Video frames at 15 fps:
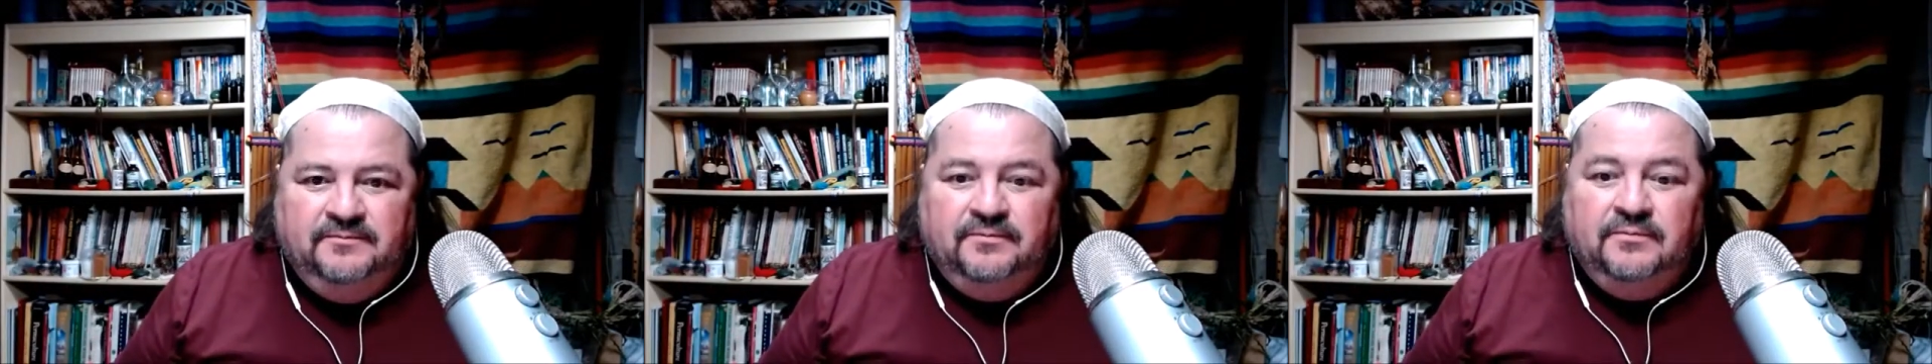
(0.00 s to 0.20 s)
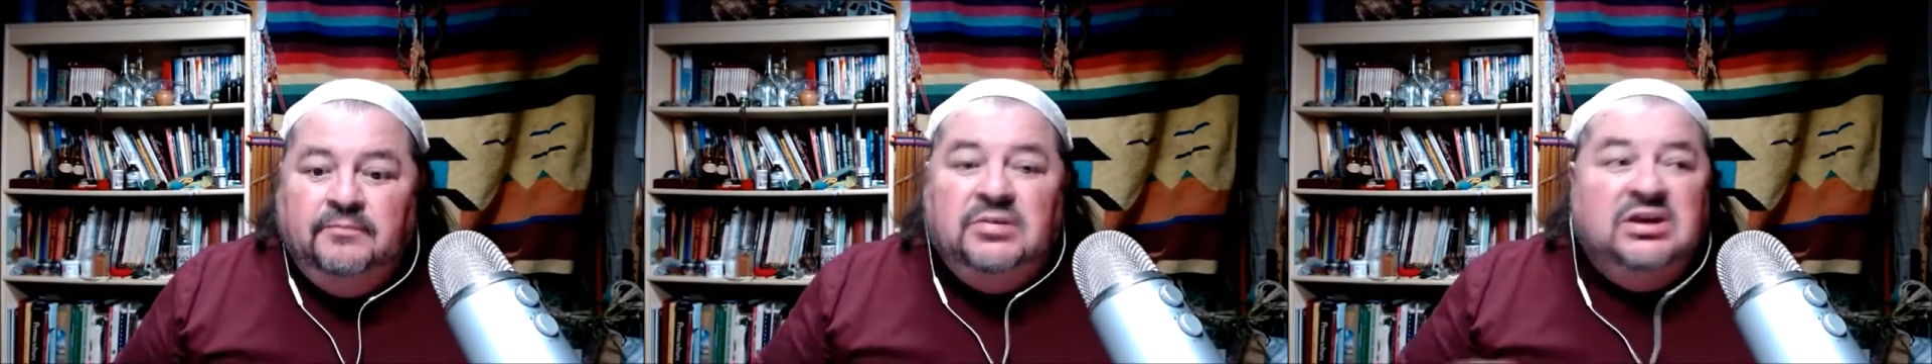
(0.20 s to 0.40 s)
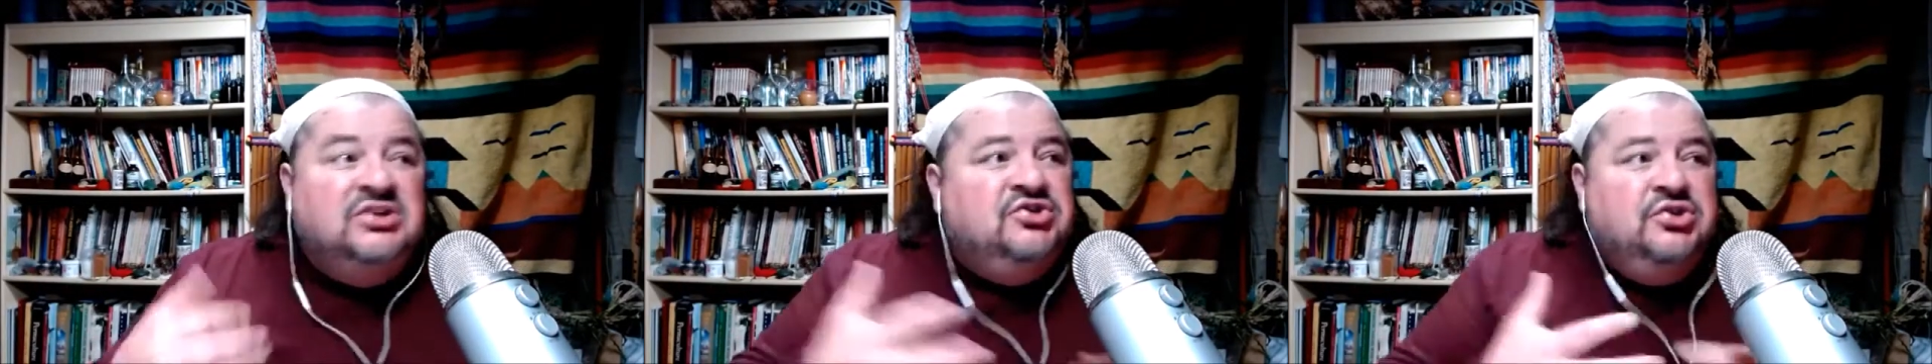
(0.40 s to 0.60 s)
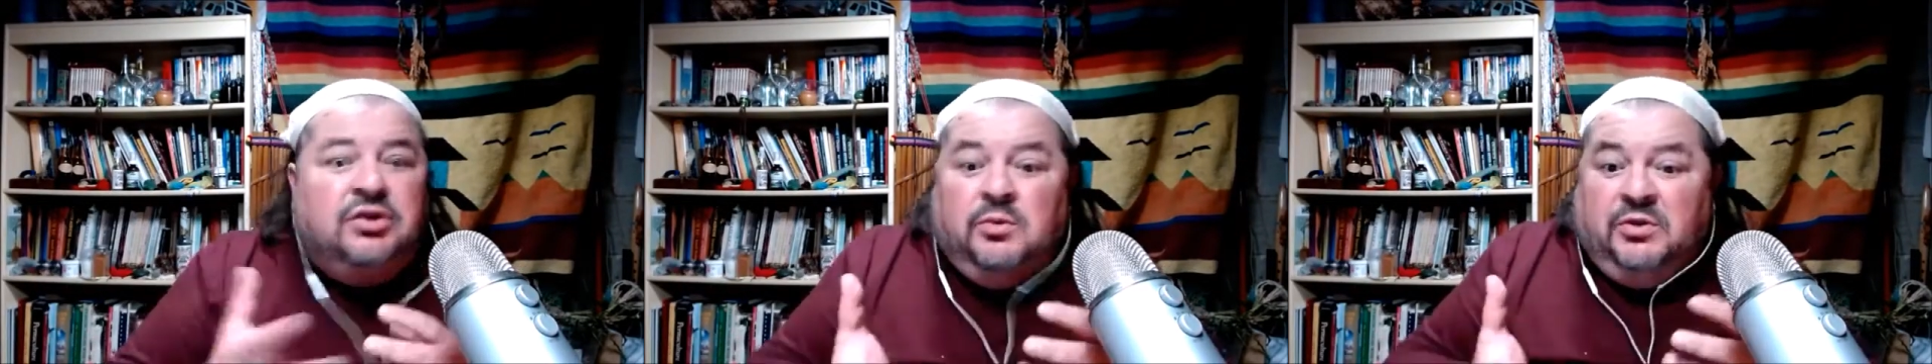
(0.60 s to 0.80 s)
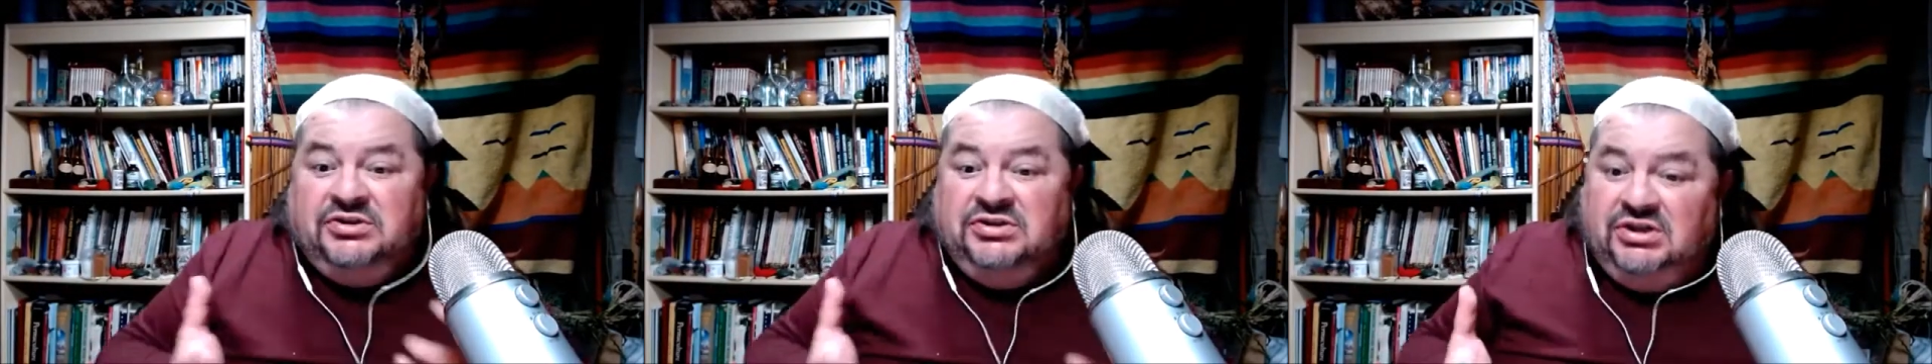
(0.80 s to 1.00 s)
Because you're the
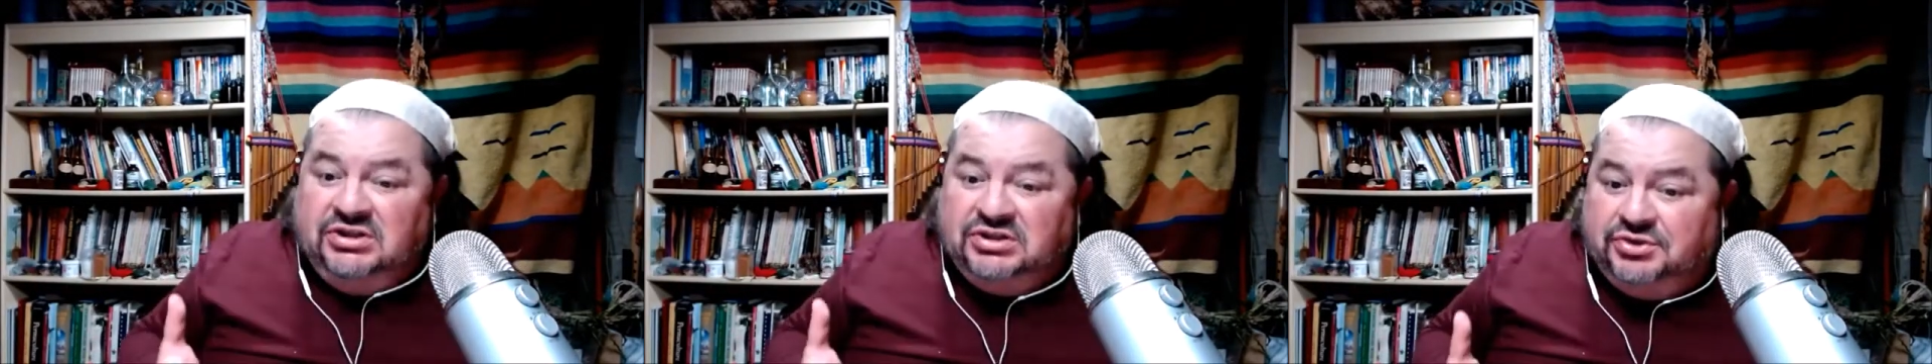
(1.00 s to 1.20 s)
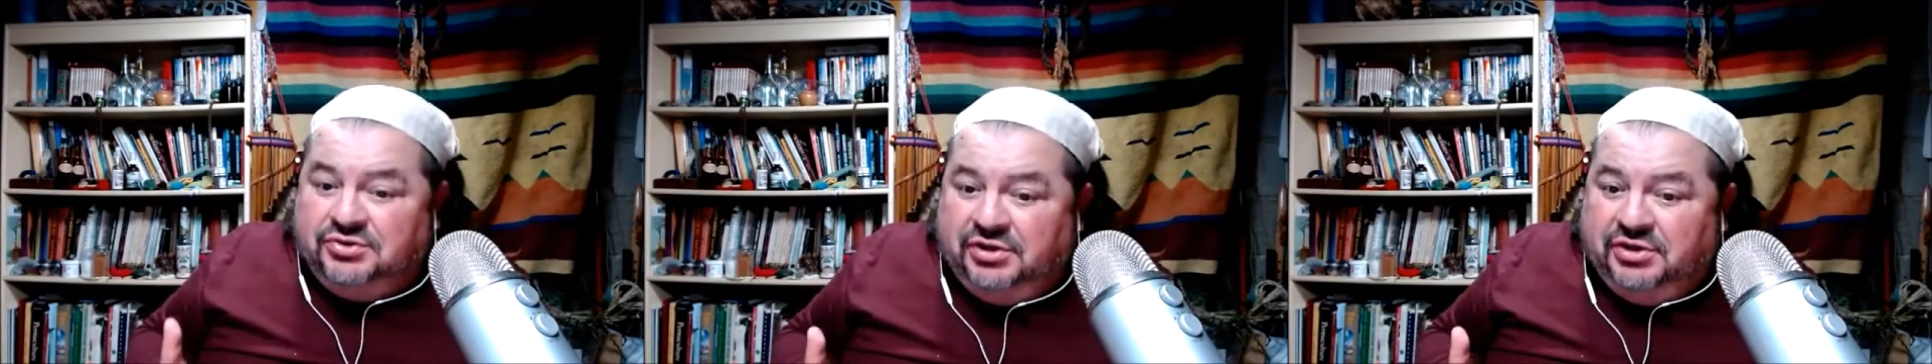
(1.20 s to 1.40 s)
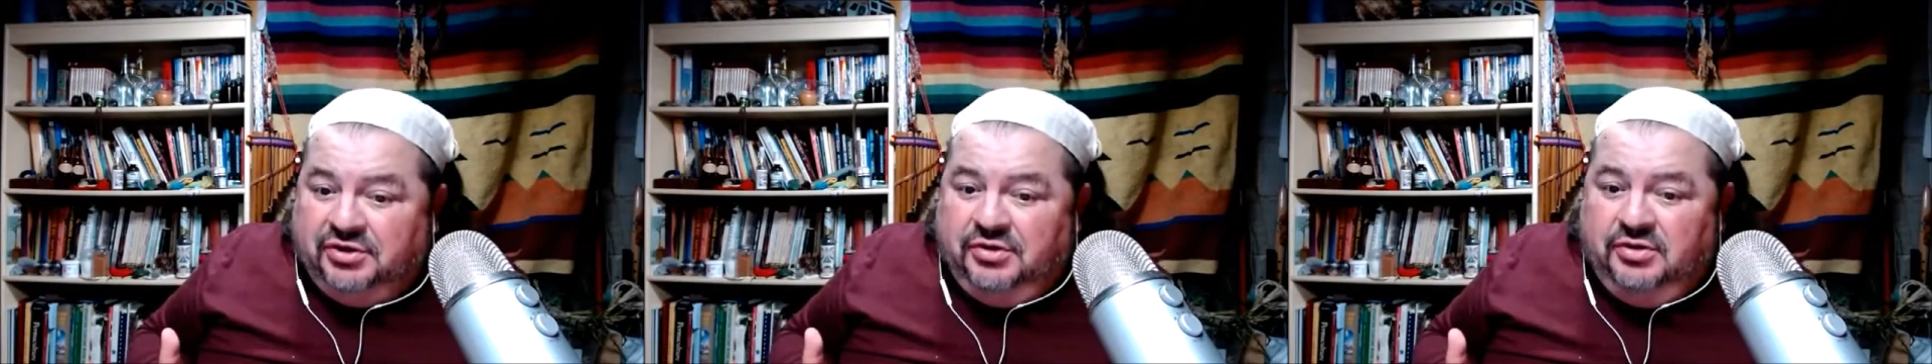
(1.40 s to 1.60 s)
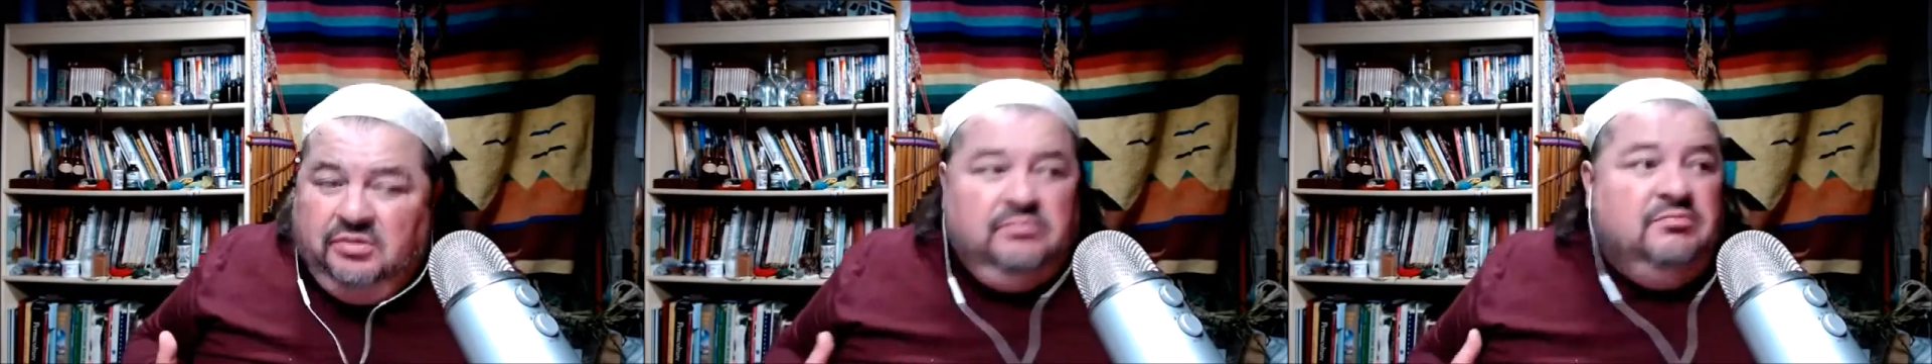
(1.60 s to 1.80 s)
one that gets triggered.